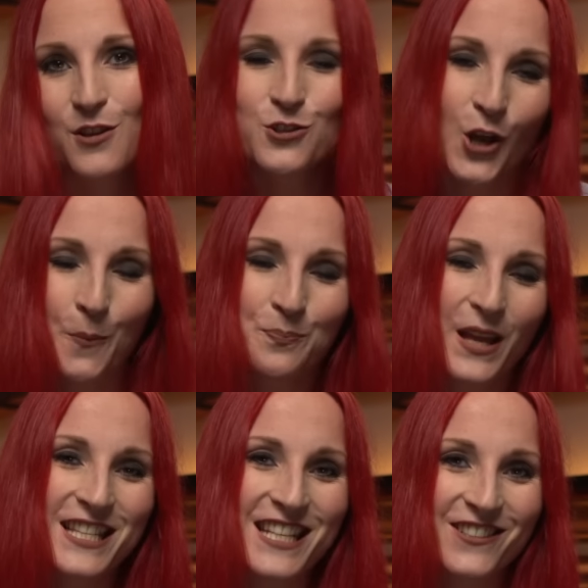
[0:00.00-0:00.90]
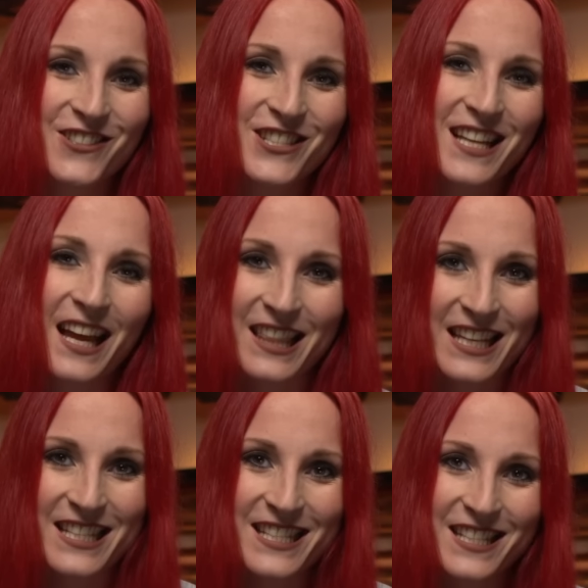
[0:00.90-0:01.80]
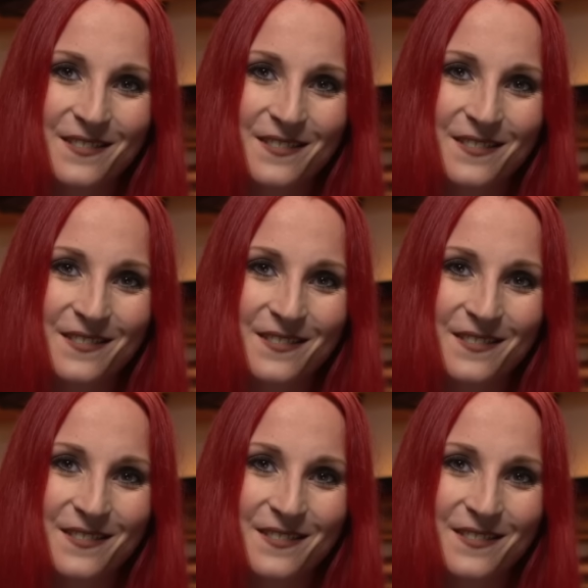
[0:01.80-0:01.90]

So it sounds just like this.